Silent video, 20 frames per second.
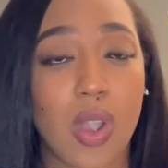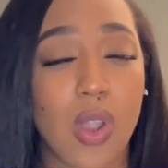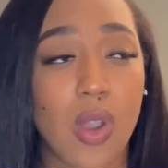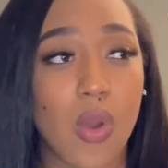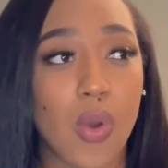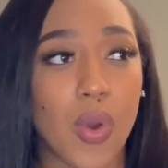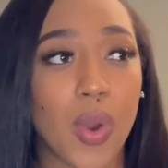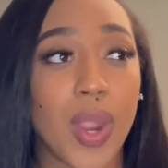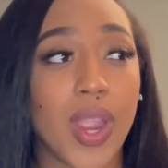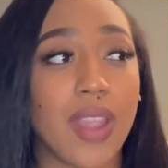
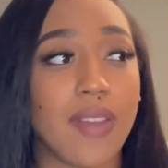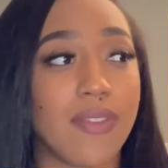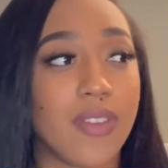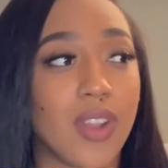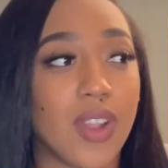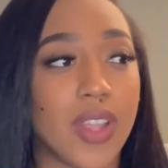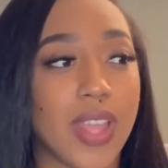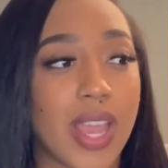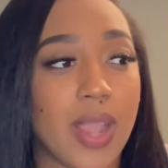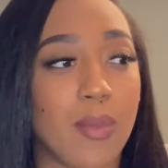Or if you're
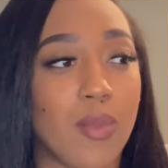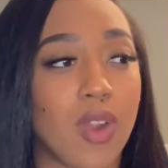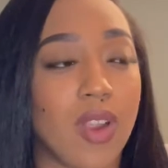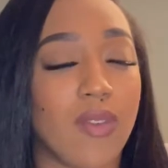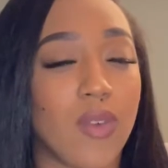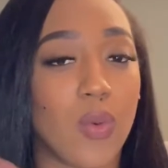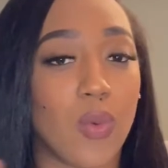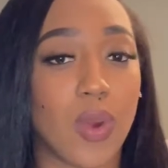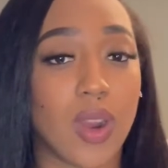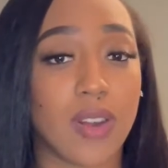like more of a
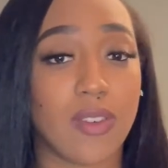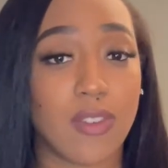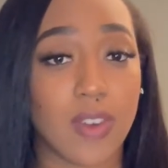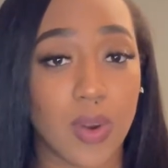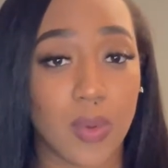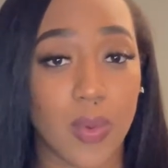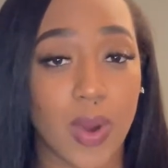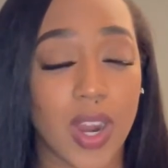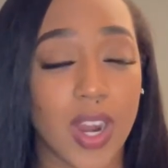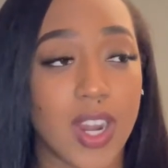word for
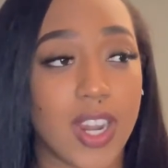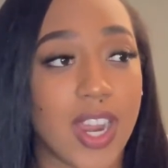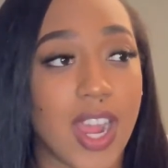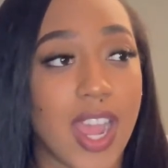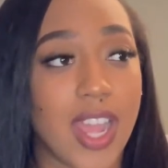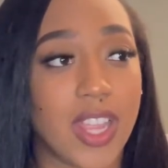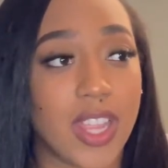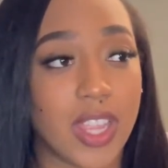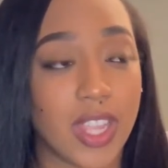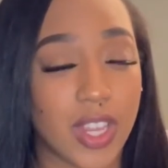word,
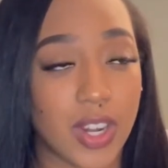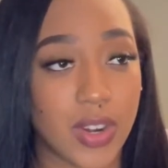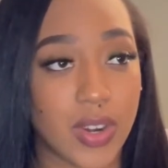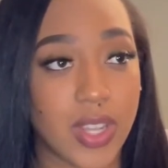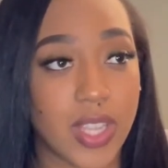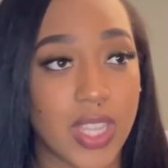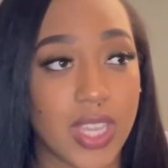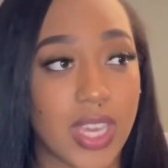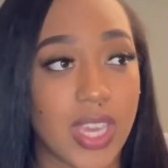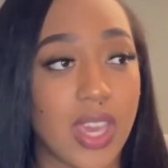I
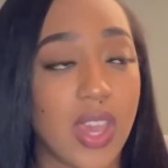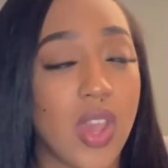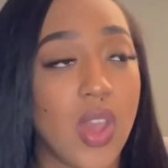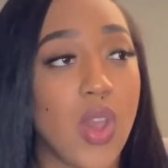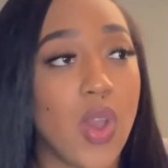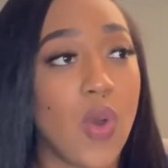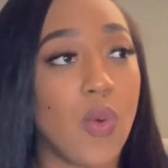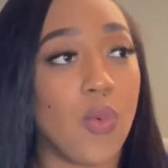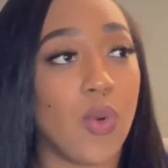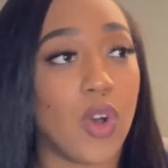literally
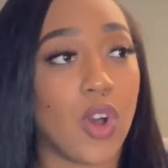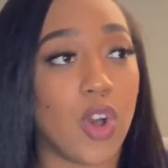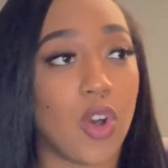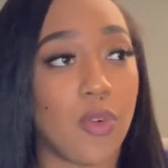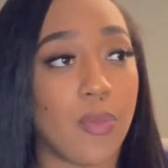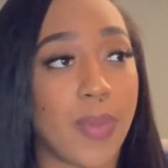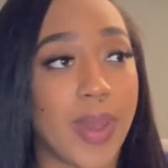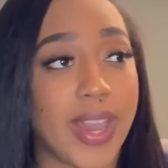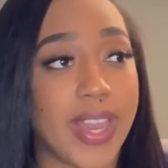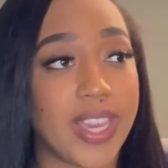will go
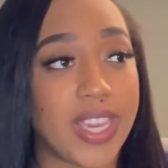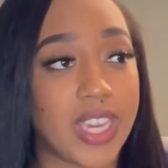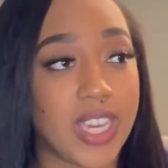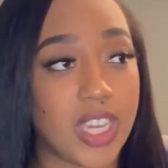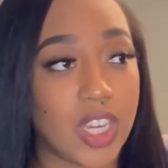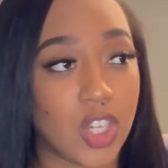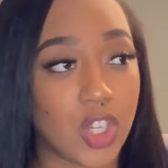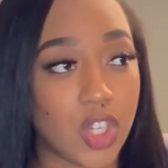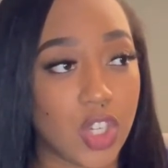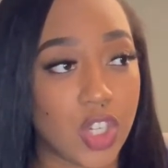by
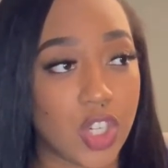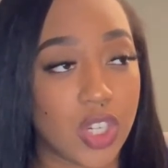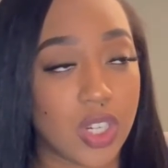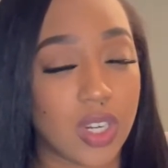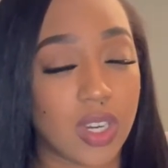each